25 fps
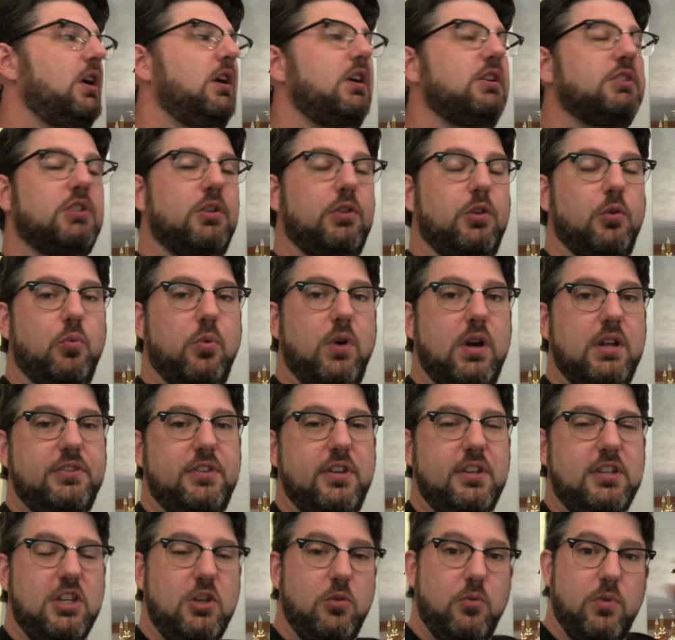So the one
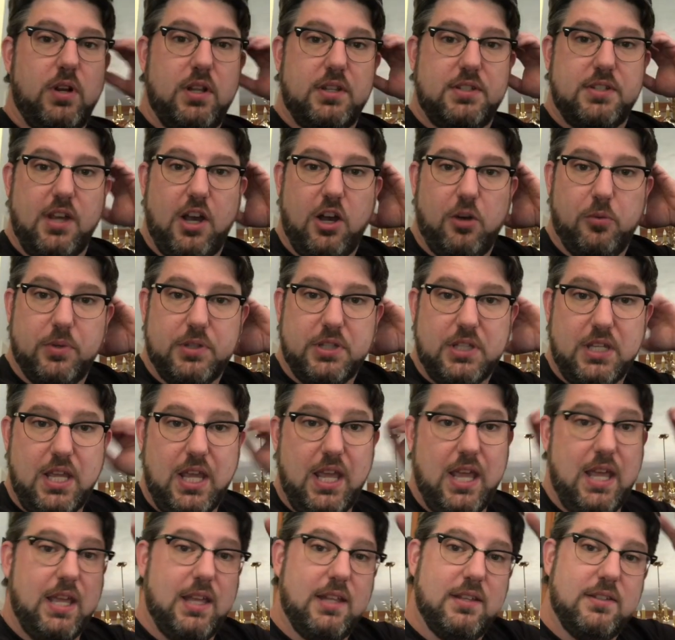thing you want to tell with
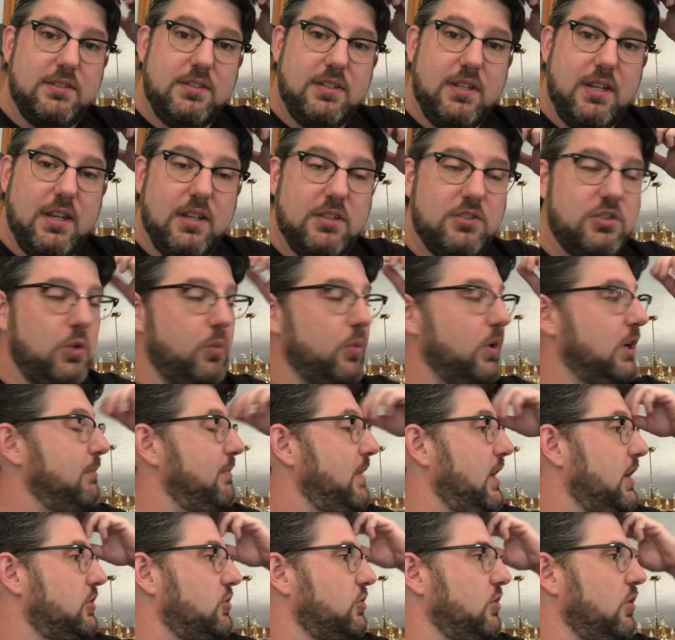kids is you want to
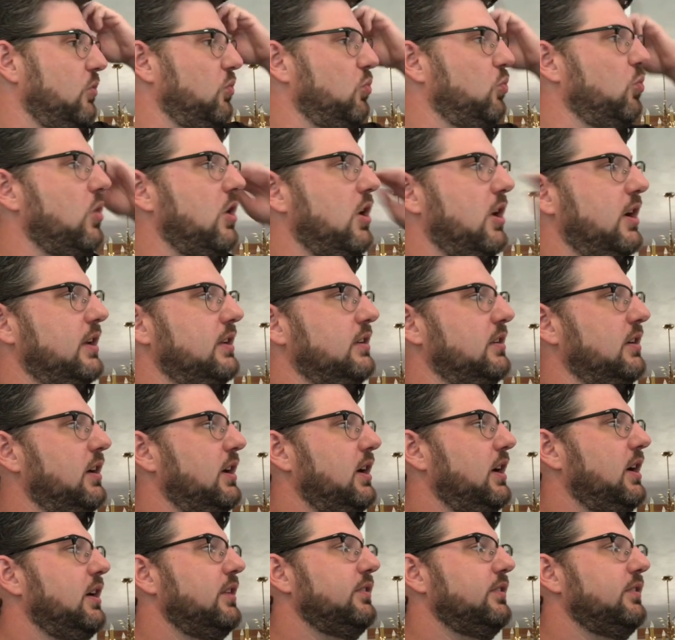make sure, one,